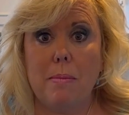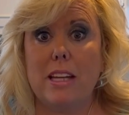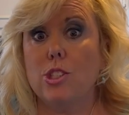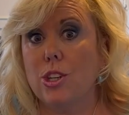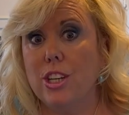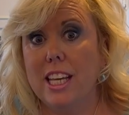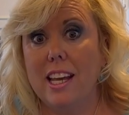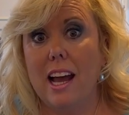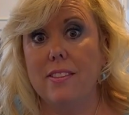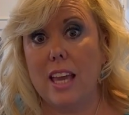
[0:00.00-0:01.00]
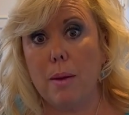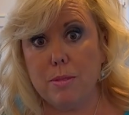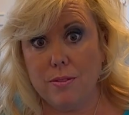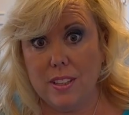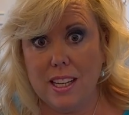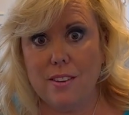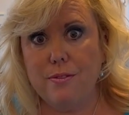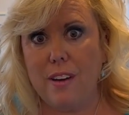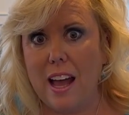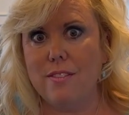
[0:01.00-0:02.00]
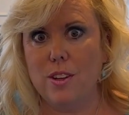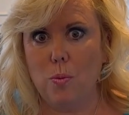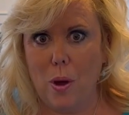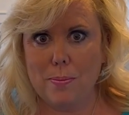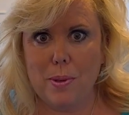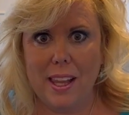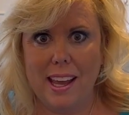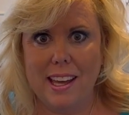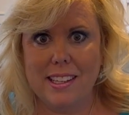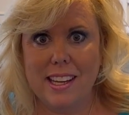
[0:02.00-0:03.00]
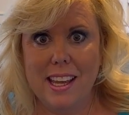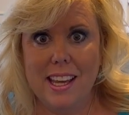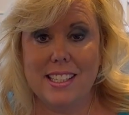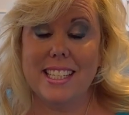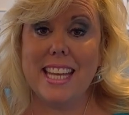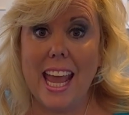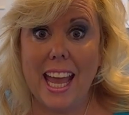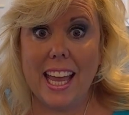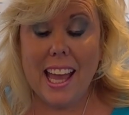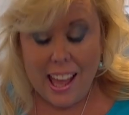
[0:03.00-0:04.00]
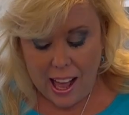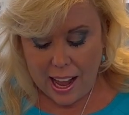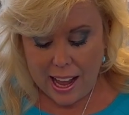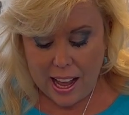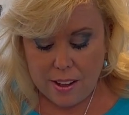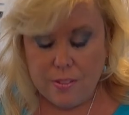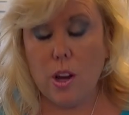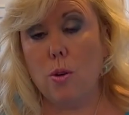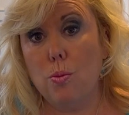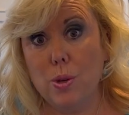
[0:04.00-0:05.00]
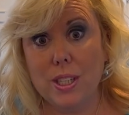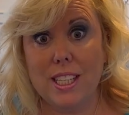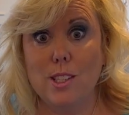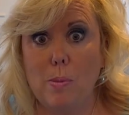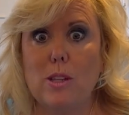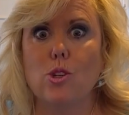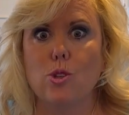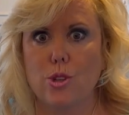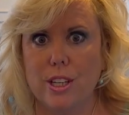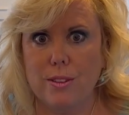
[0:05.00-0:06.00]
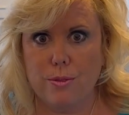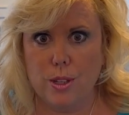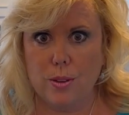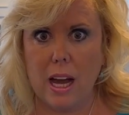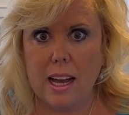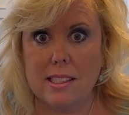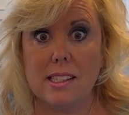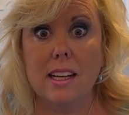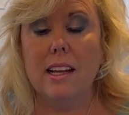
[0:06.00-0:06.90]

my journey on the OPTAVIA 5-in-1 plan. And today I have a really special treat for you guys.